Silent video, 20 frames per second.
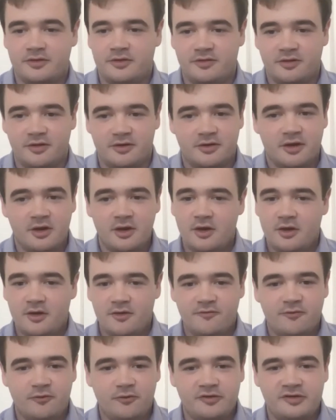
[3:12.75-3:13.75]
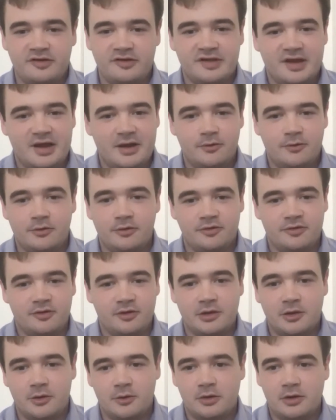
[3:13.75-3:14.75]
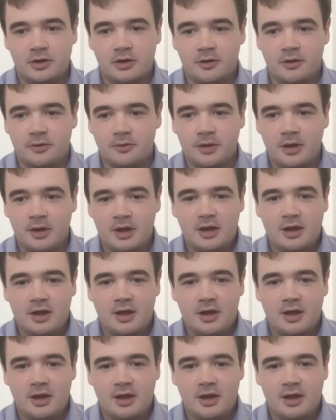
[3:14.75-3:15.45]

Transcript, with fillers: things like Fawlty Towers, a lower low.